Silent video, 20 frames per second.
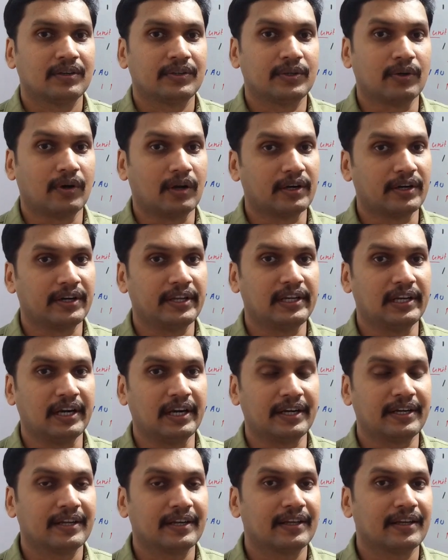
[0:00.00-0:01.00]
You already
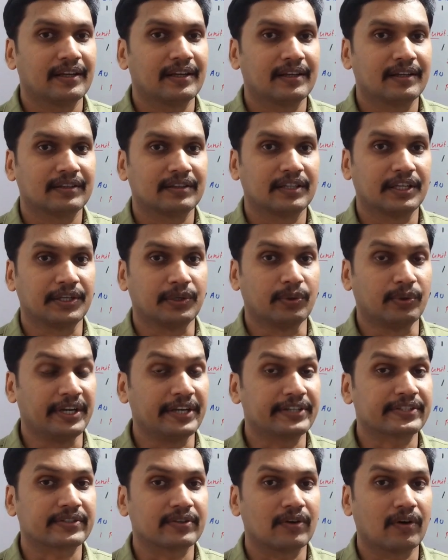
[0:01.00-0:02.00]
learned the
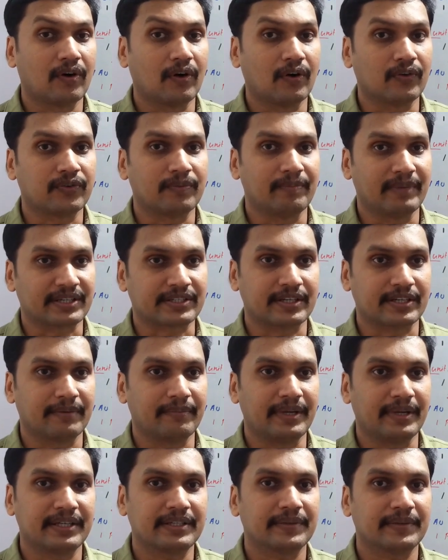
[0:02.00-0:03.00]
units of
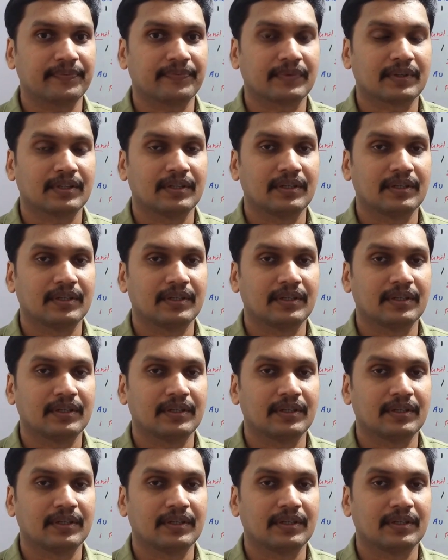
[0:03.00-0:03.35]
measurement